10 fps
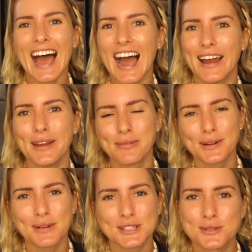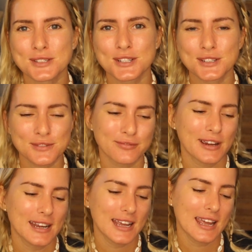I pretty much was just
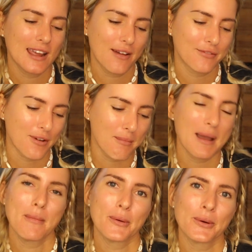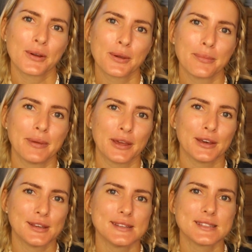reading from my book
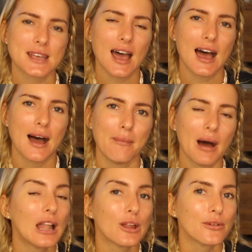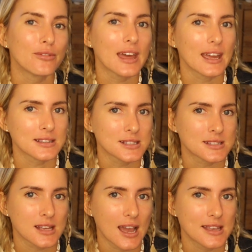because a lot of the
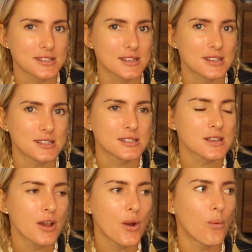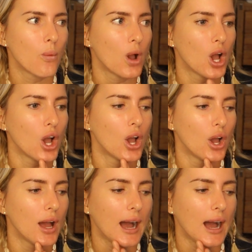exercises were